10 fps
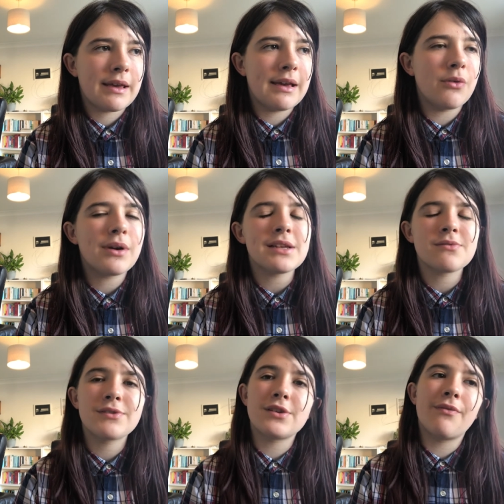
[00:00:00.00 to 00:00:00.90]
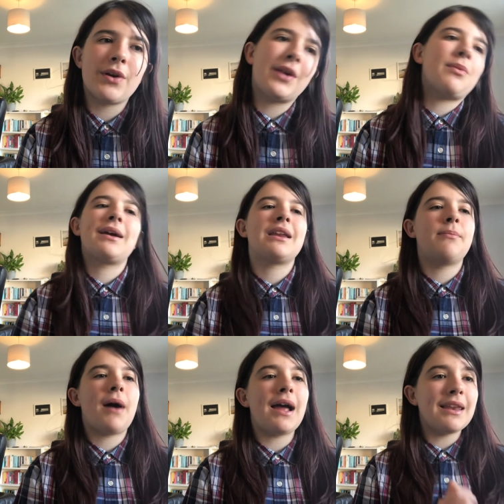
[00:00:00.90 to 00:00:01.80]
it all gets resolved very quickly,
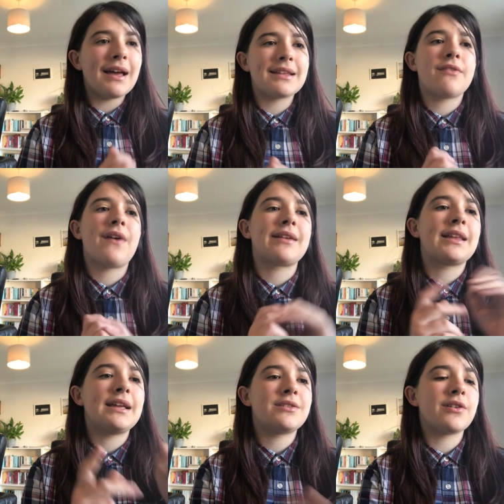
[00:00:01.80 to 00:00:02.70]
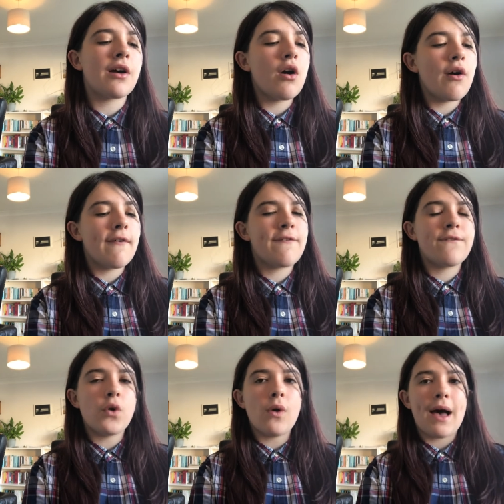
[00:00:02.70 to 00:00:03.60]
but I like the fact that it took
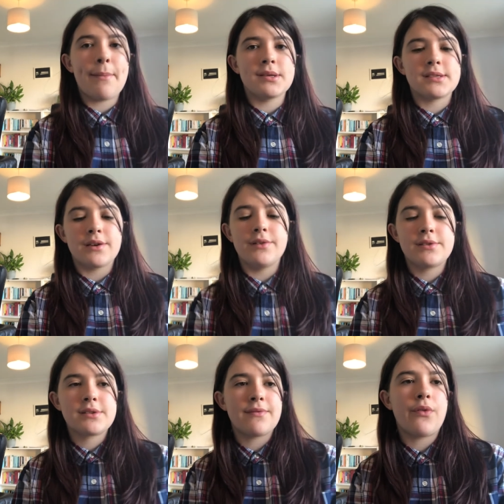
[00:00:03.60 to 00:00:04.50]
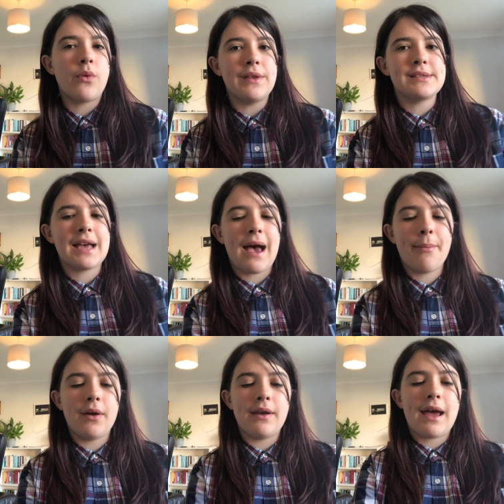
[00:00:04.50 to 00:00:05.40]
four episodes for all this to
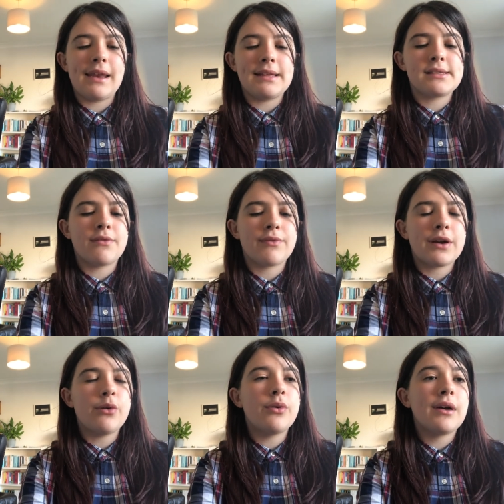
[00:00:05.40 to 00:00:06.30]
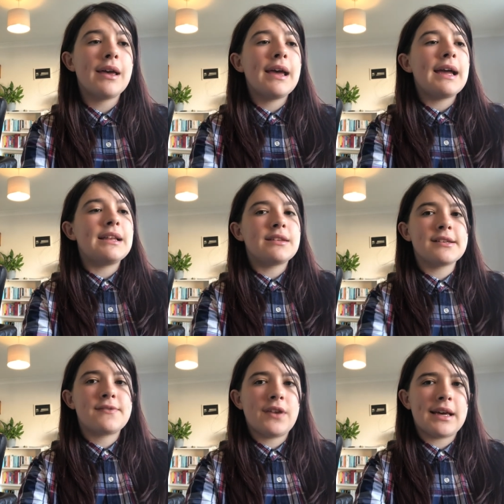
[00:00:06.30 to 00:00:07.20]
happen, and it's a real, it
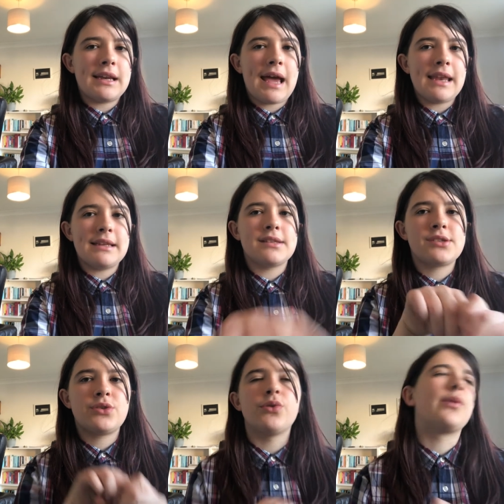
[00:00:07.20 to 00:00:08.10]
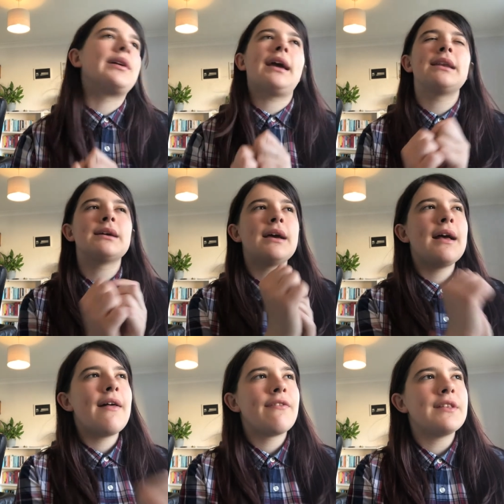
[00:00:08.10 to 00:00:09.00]
does feel like an ended story. And
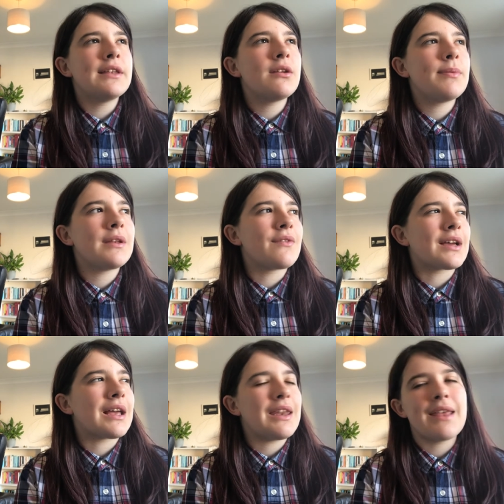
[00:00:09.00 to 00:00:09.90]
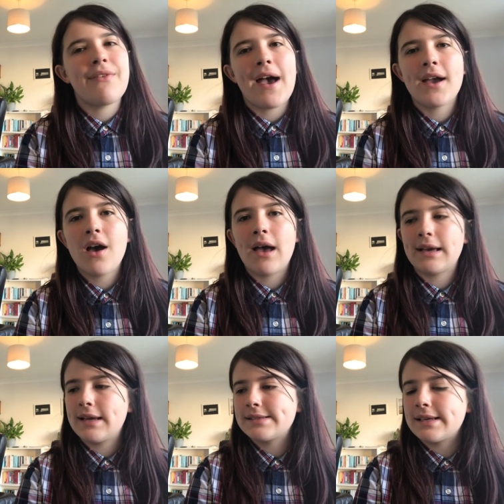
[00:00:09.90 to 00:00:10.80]
a little bit of a cliffhanger, I
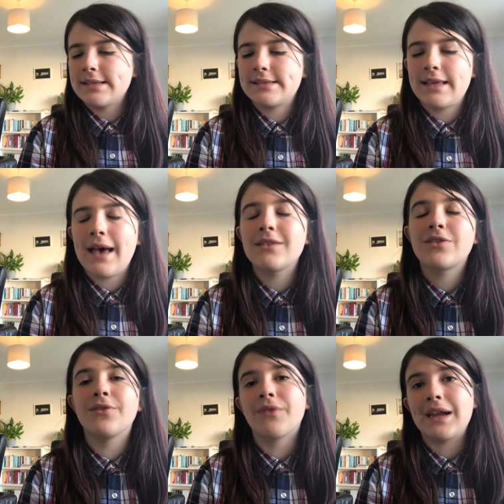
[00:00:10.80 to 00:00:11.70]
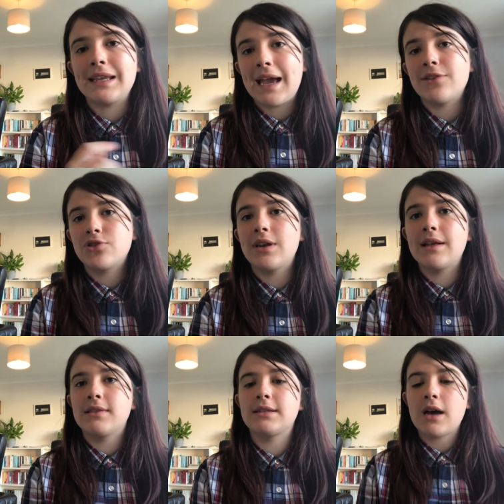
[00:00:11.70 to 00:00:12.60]
guess, is that the radiation
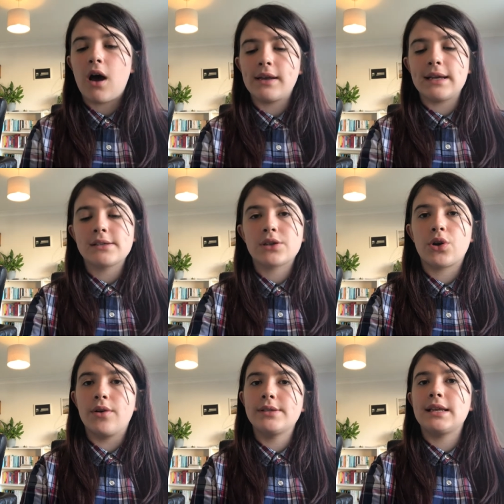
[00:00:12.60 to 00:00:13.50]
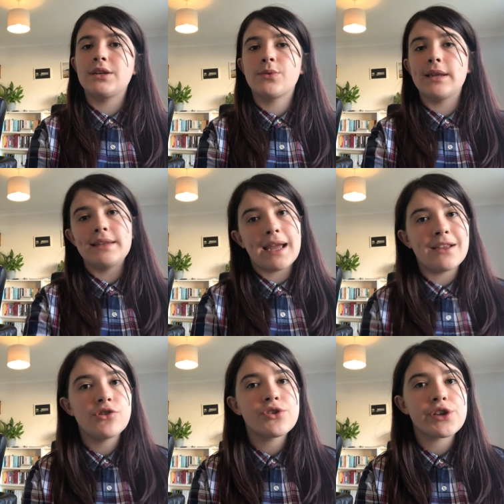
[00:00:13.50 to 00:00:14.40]
in the TARDIS goes into a
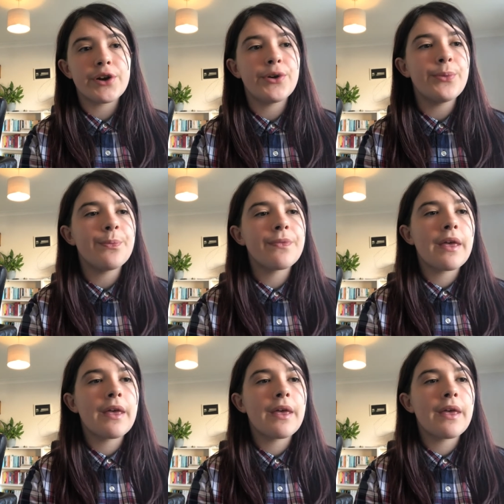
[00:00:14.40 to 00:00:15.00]
danger zone